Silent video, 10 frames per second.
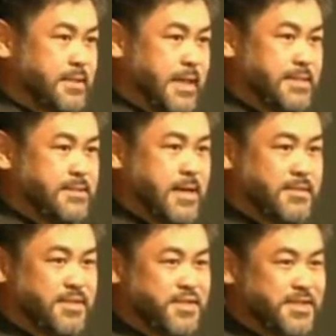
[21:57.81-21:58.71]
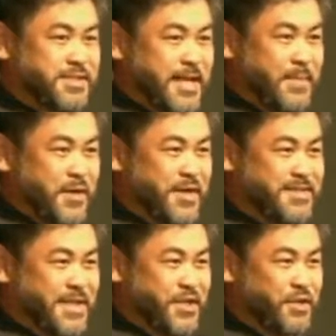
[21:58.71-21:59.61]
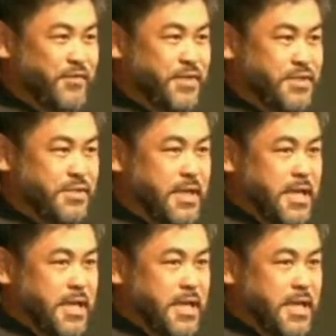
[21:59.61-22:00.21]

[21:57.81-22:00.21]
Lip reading: It's not just about a singular vision,